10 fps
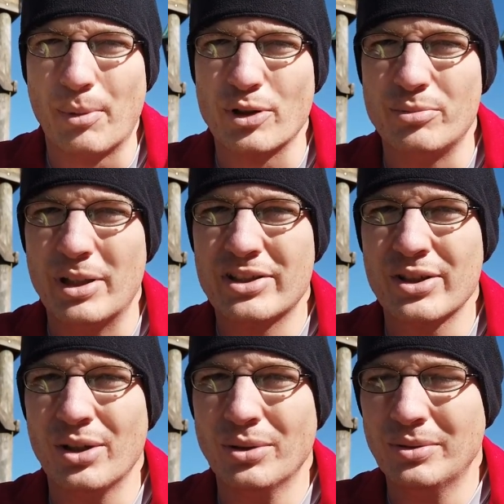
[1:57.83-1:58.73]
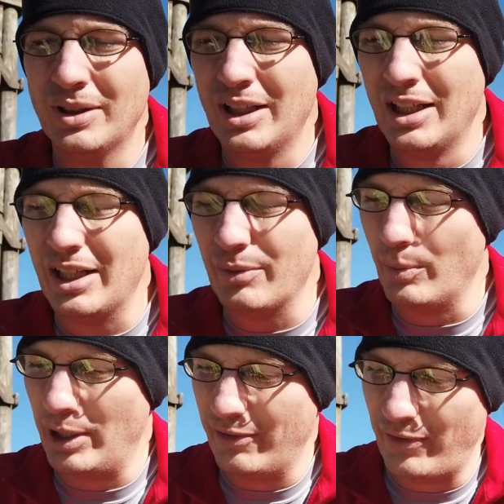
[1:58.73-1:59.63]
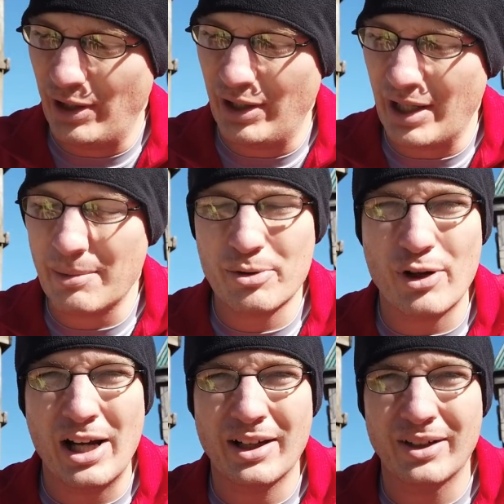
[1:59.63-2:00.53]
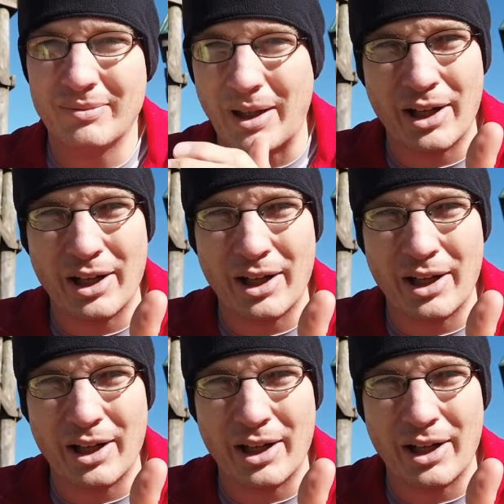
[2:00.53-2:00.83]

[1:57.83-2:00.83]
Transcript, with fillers: Burst midsole with M-Strike.